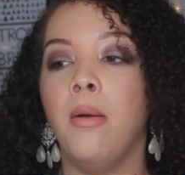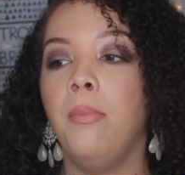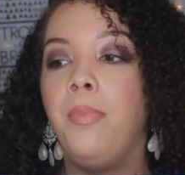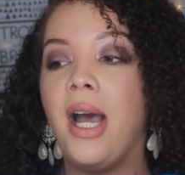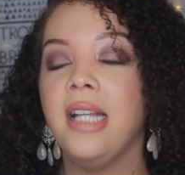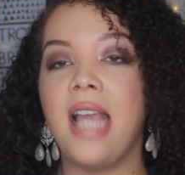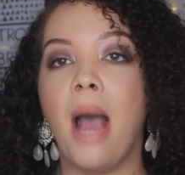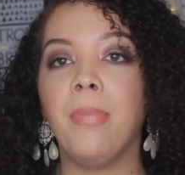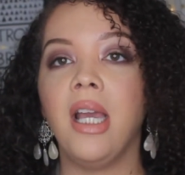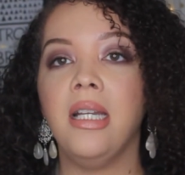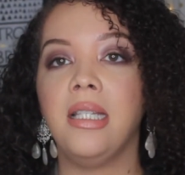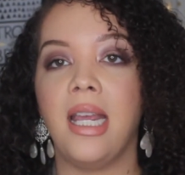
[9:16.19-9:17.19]
But
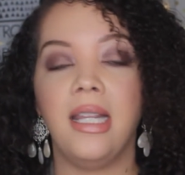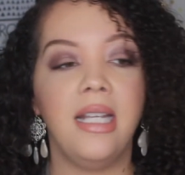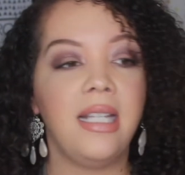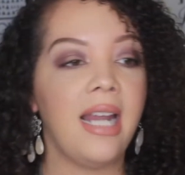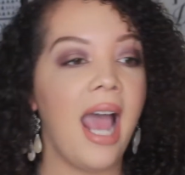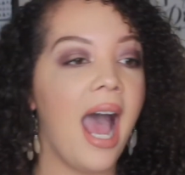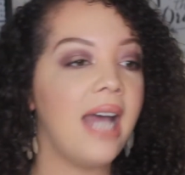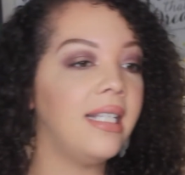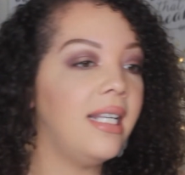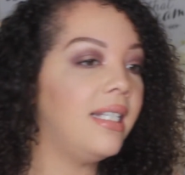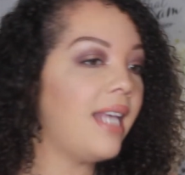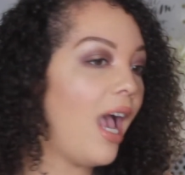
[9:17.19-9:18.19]
I'm gonna say this, it
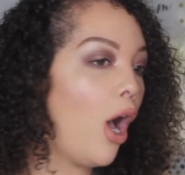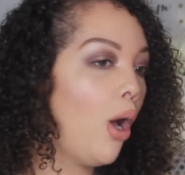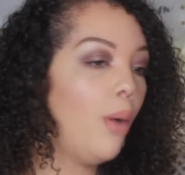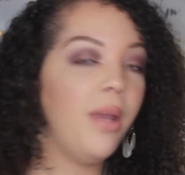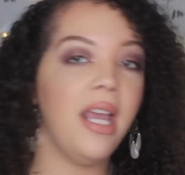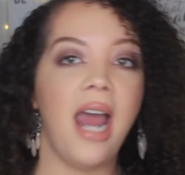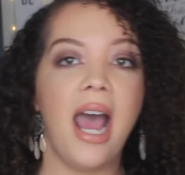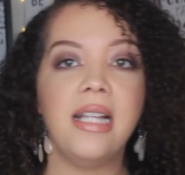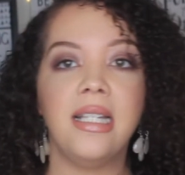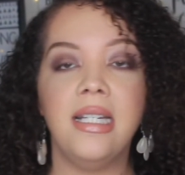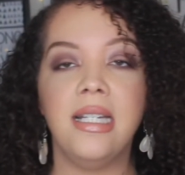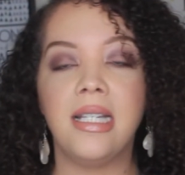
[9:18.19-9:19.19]

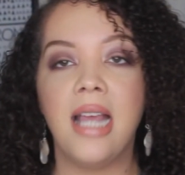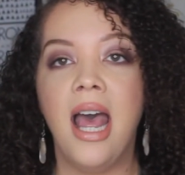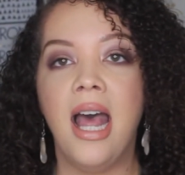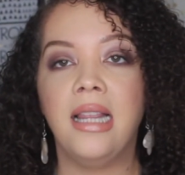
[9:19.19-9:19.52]
hasn't